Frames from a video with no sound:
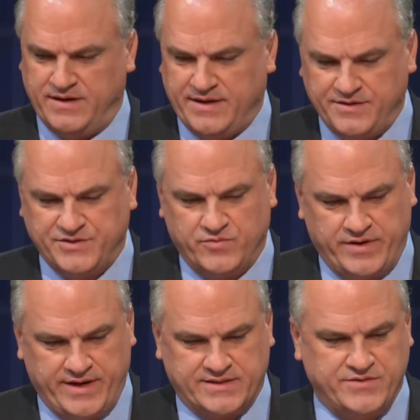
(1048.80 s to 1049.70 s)
And how did you
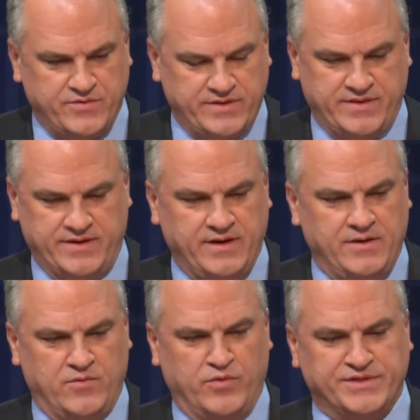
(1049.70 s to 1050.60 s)
react to it that
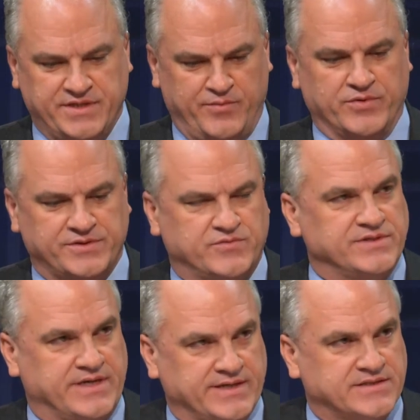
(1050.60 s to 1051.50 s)
when Jeb Bush
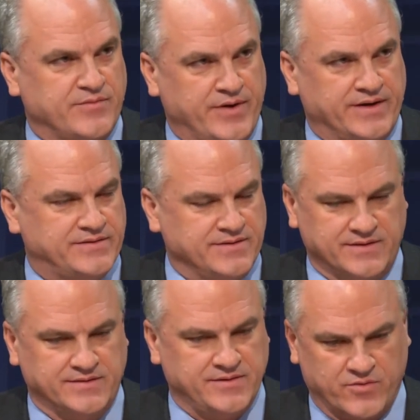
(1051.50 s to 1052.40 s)
was asked about
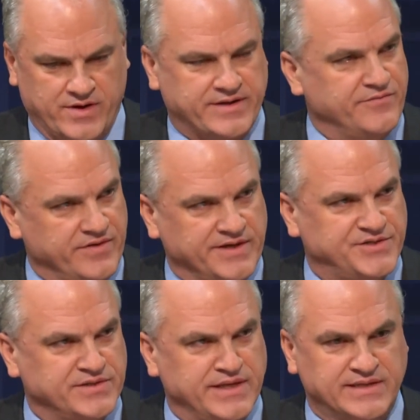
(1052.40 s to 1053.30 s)
the Iraq
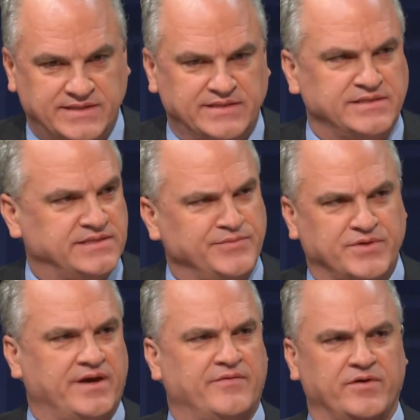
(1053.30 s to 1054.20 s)
invasion and didn't seem
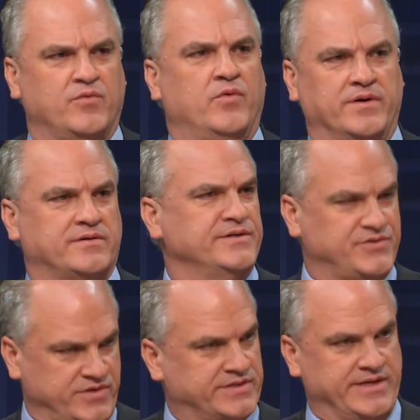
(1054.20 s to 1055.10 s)
to have a
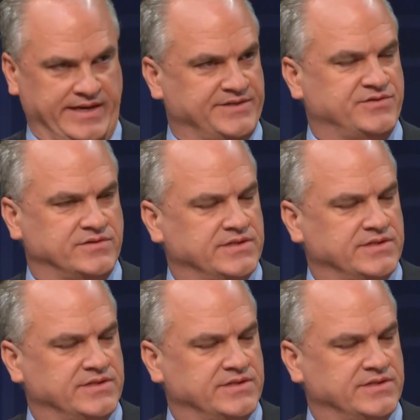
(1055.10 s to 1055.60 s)
well-constructed answer